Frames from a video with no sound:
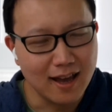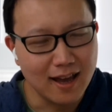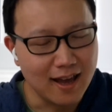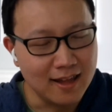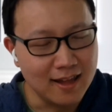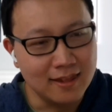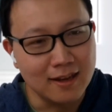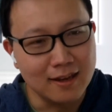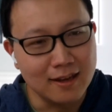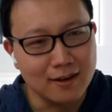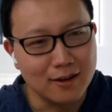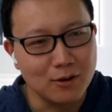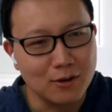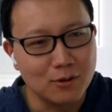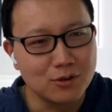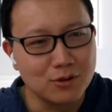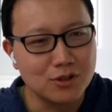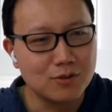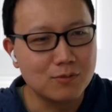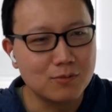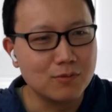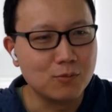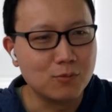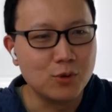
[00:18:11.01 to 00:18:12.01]
And then it would
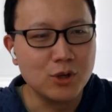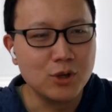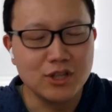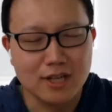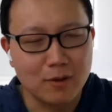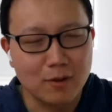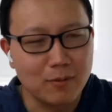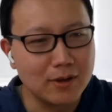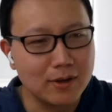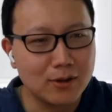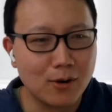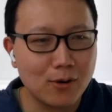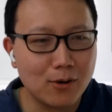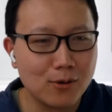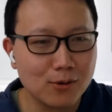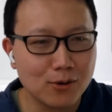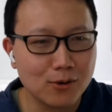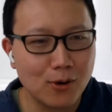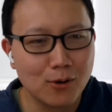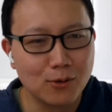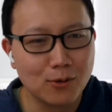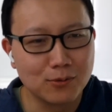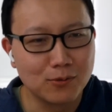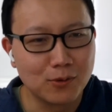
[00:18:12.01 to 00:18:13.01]
regenerate the whole
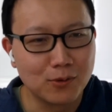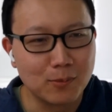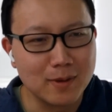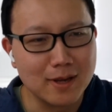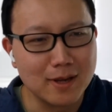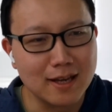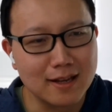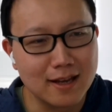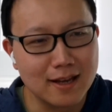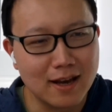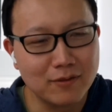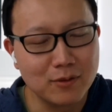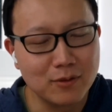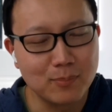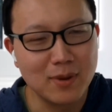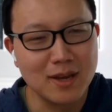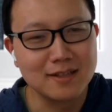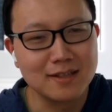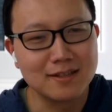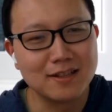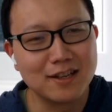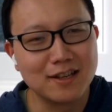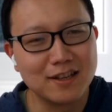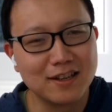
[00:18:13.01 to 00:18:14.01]
code for me and I have to
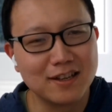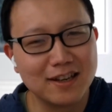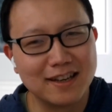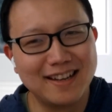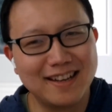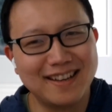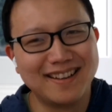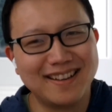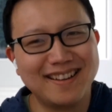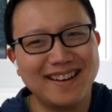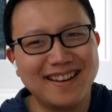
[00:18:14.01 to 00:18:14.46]
paste it in again.